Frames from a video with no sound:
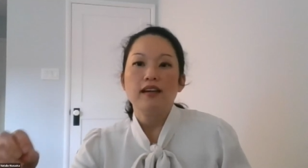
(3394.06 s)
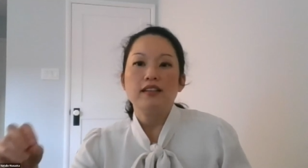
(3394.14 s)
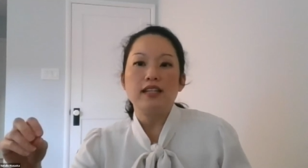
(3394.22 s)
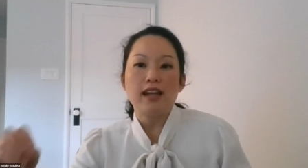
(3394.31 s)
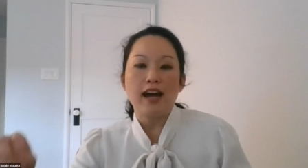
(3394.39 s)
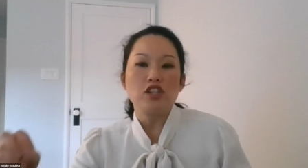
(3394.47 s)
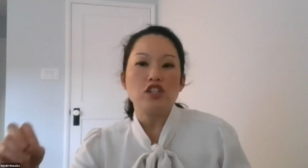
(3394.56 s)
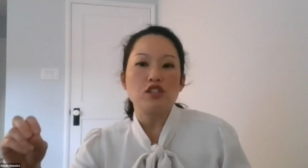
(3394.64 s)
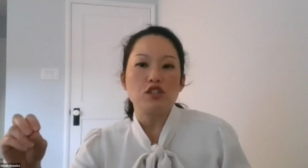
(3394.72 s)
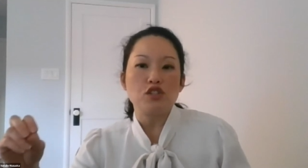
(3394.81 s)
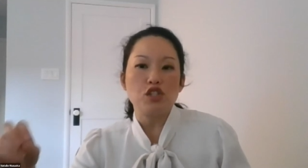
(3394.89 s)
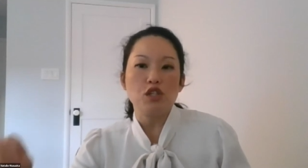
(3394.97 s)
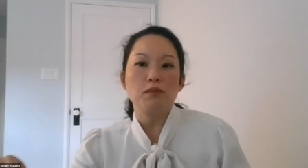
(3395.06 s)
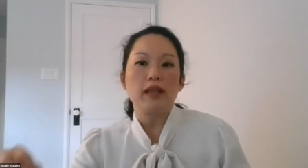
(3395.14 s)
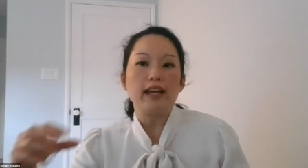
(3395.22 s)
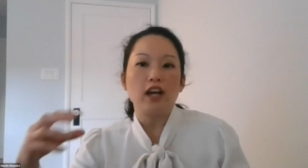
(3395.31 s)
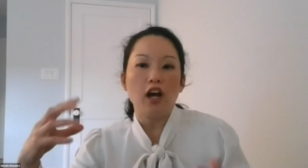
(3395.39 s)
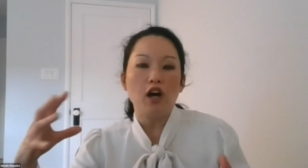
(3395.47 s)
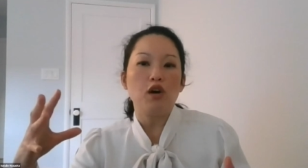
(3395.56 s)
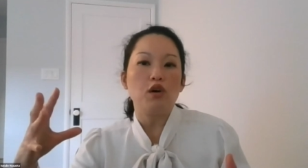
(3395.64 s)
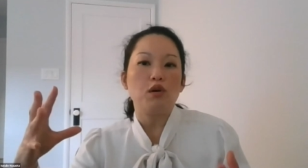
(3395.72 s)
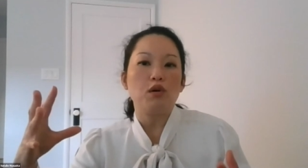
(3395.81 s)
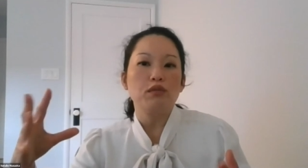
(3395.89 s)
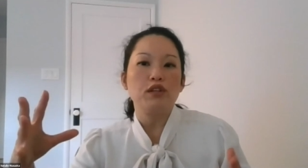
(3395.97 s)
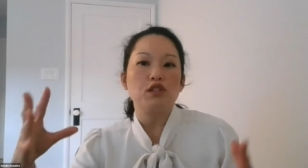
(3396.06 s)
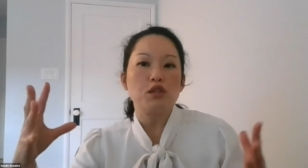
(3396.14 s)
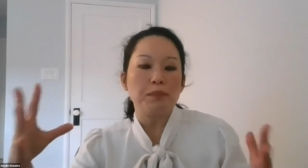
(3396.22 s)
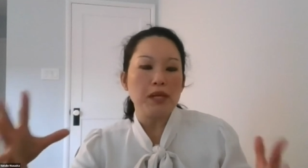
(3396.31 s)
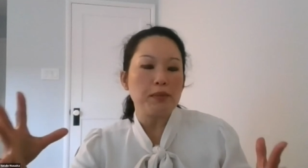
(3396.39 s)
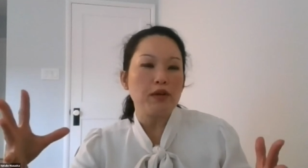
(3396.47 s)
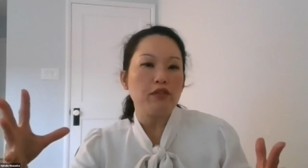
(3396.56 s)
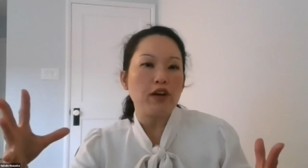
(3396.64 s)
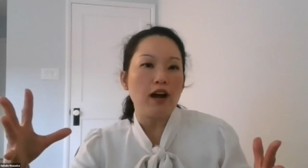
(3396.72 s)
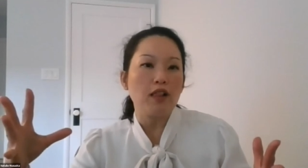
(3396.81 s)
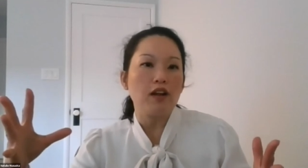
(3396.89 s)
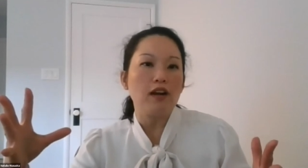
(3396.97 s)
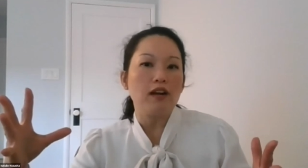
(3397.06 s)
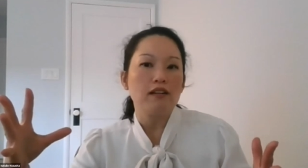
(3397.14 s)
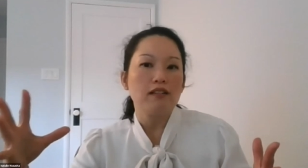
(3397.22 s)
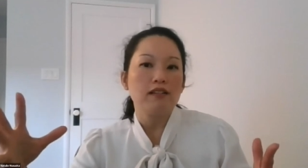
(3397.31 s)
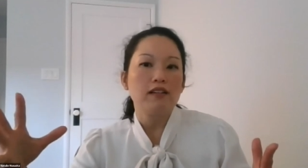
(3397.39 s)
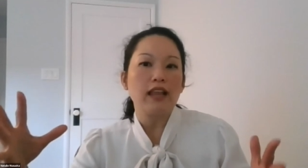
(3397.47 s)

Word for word: to not just assume like, oh, there's a people of color,